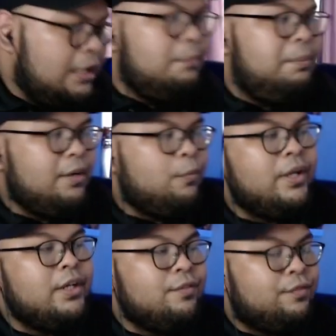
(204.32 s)
big
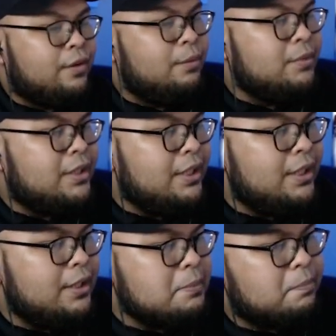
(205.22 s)
winner from
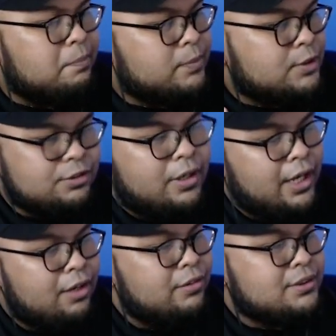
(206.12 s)
the Straw
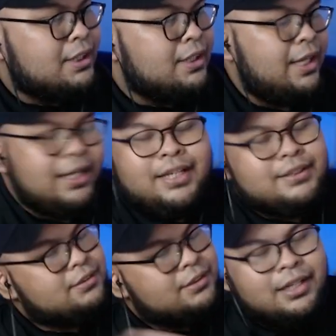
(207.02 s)
Hat Crew starter deck
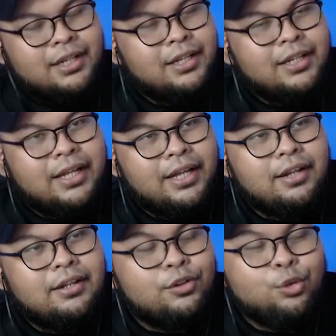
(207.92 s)
is none other
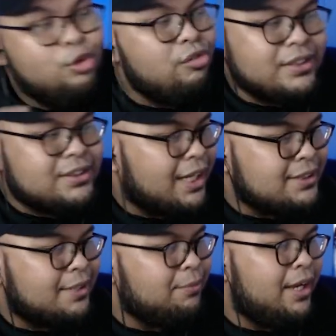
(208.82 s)
than the 2 Rush
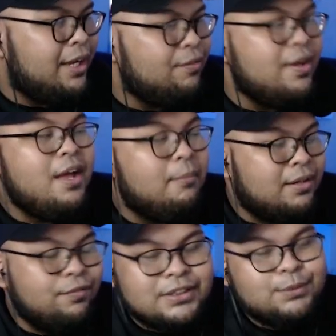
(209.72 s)
cards that we have, but
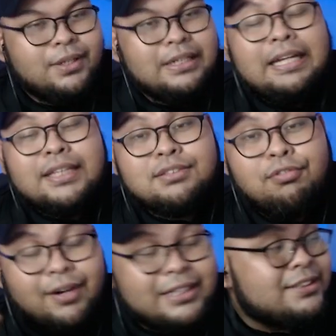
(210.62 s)
the first one is
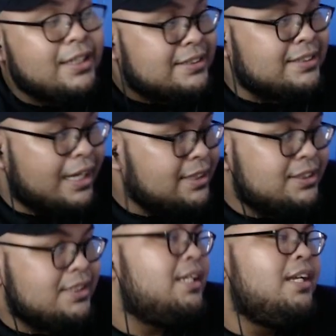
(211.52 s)
Rush
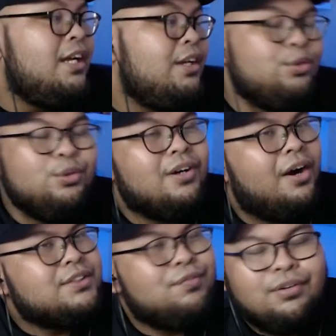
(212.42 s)
Sanji. 2
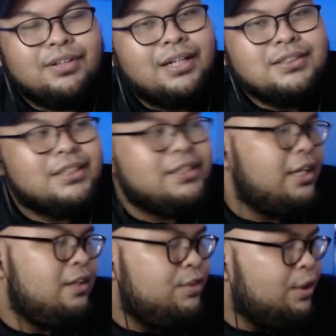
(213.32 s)
cost 4000,
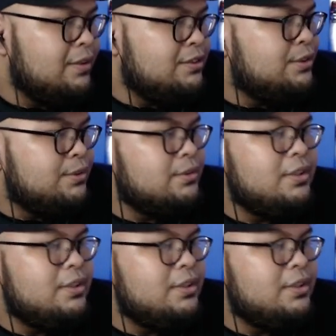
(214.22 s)
and if Dawn 2,